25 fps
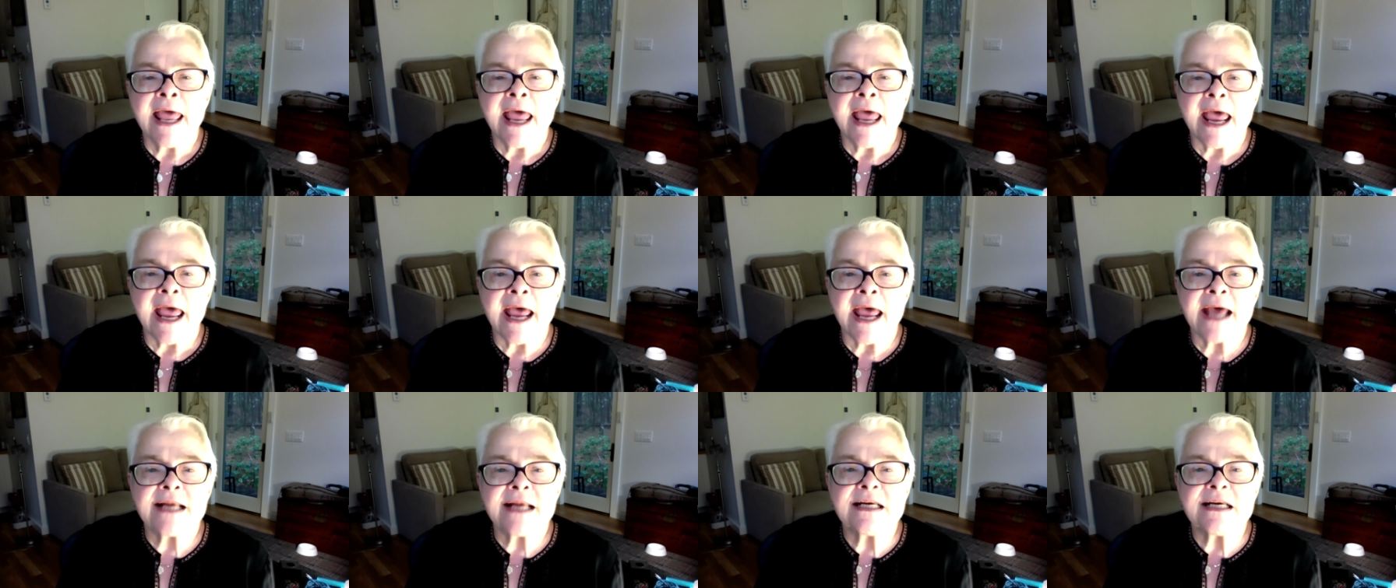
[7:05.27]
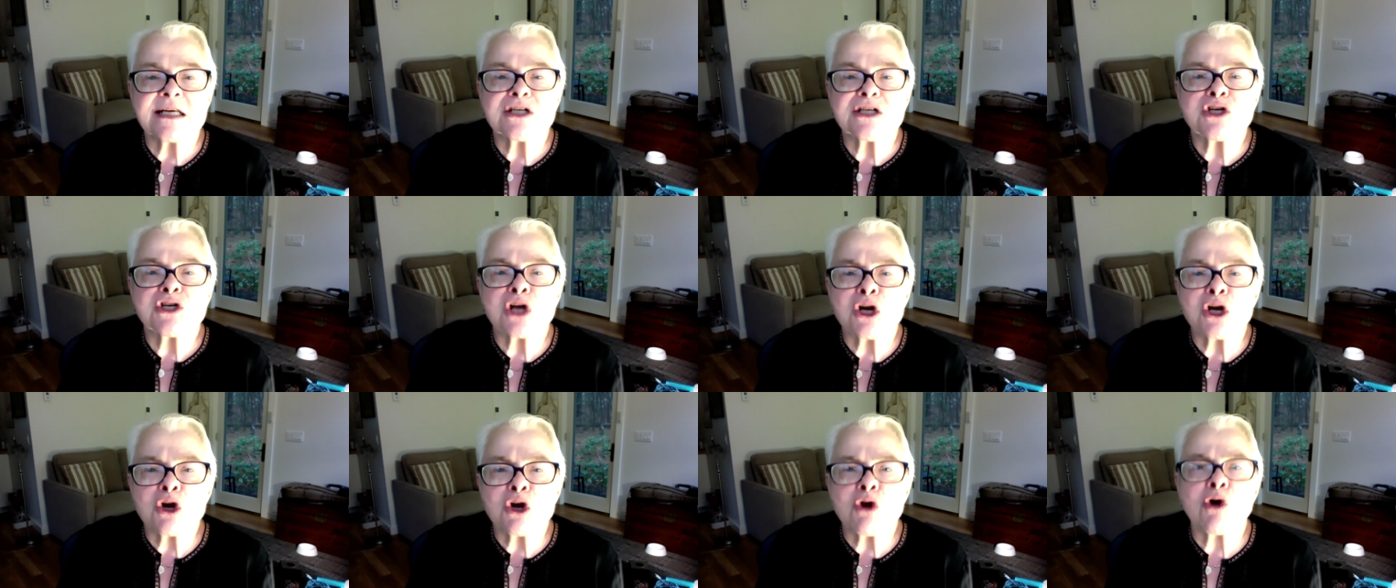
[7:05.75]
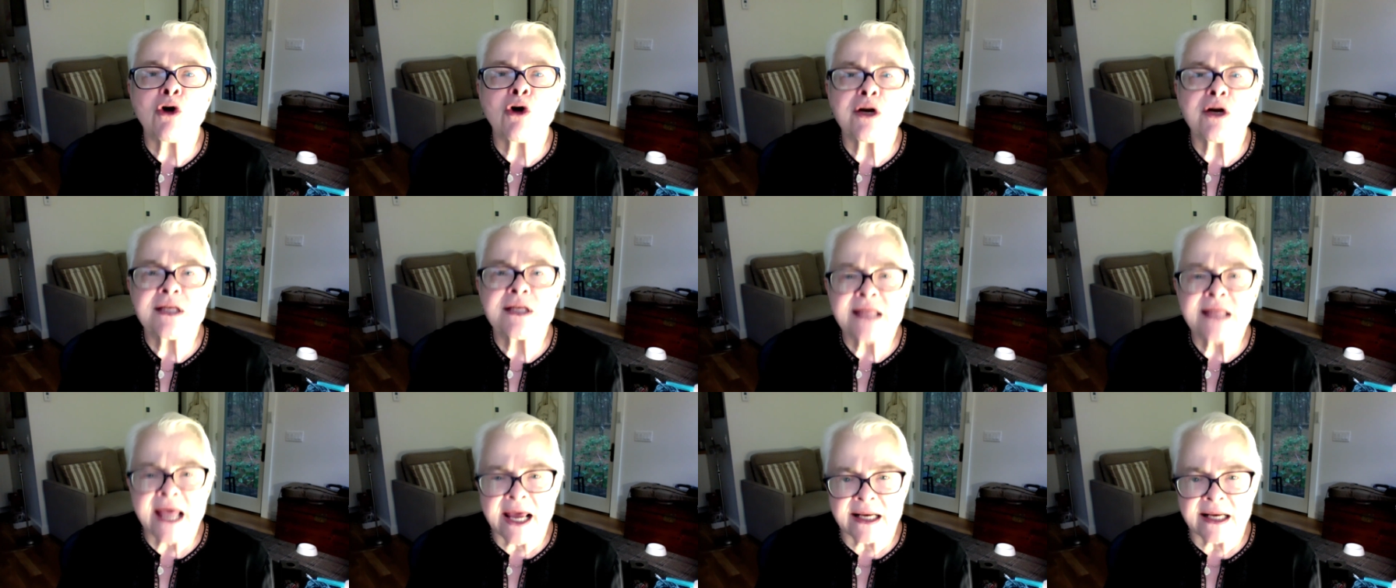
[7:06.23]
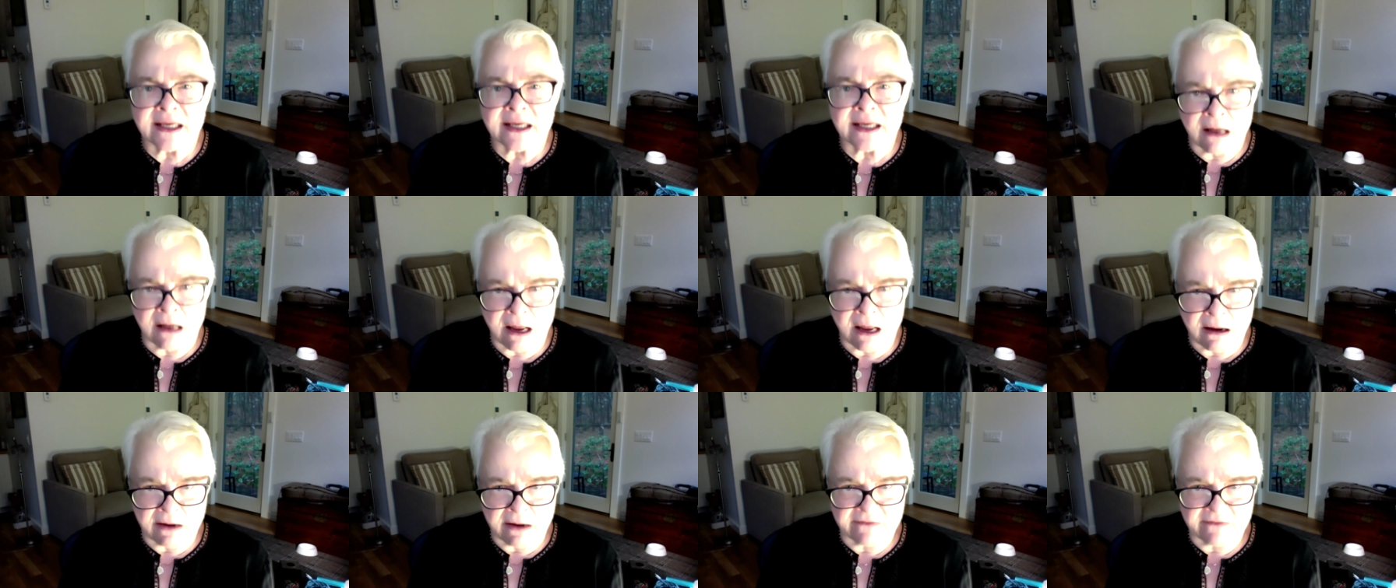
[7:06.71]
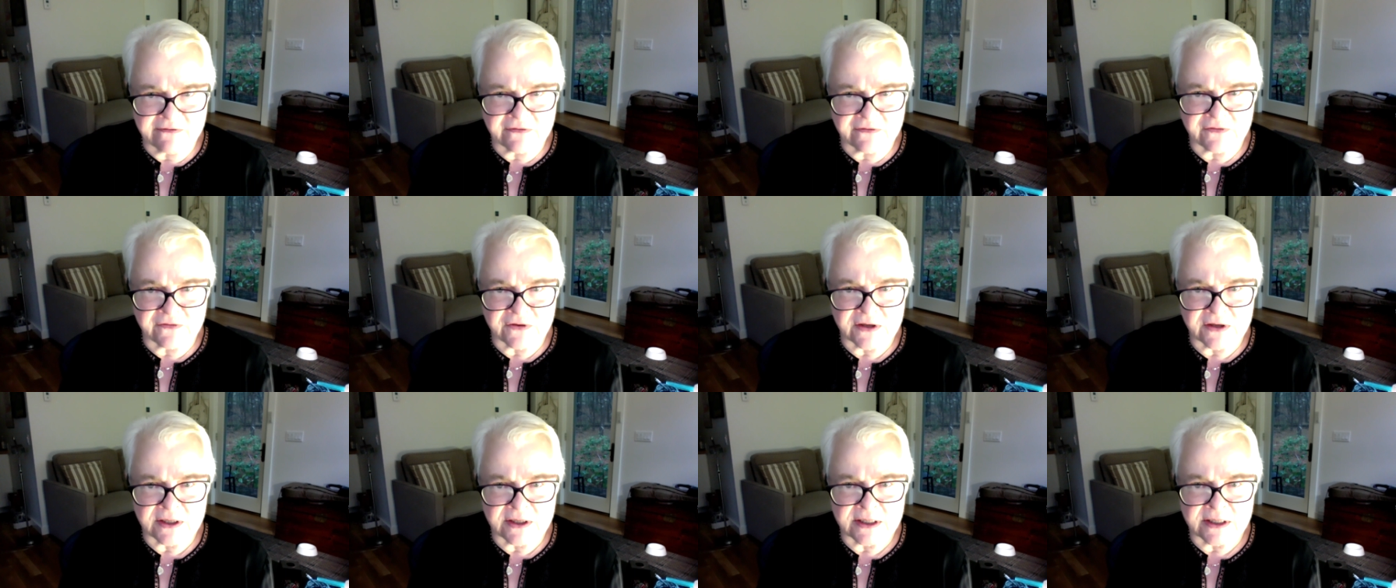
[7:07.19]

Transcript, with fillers: And to learn that love,